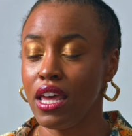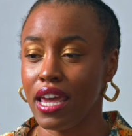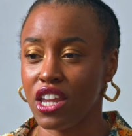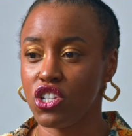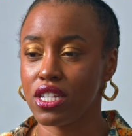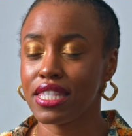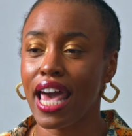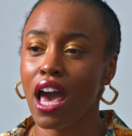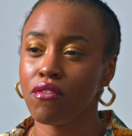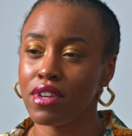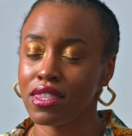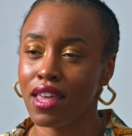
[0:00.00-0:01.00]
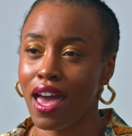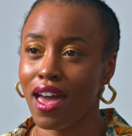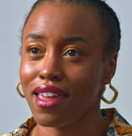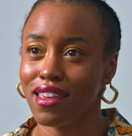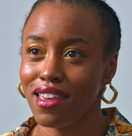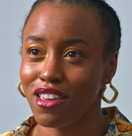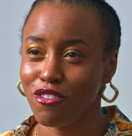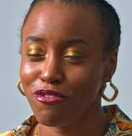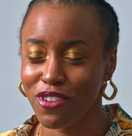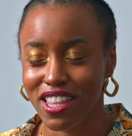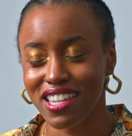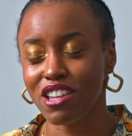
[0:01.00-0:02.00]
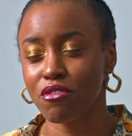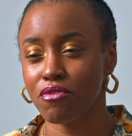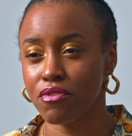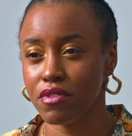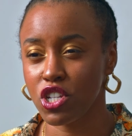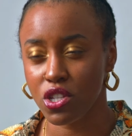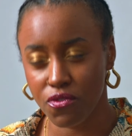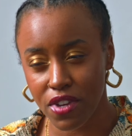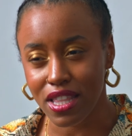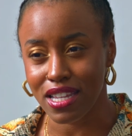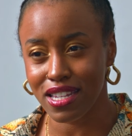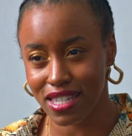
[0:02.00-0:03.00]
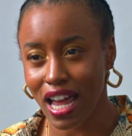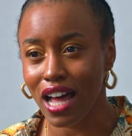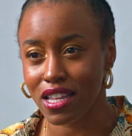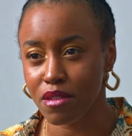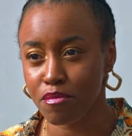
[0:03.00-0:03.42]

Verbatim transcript: And just having that feeling of just feeling solid,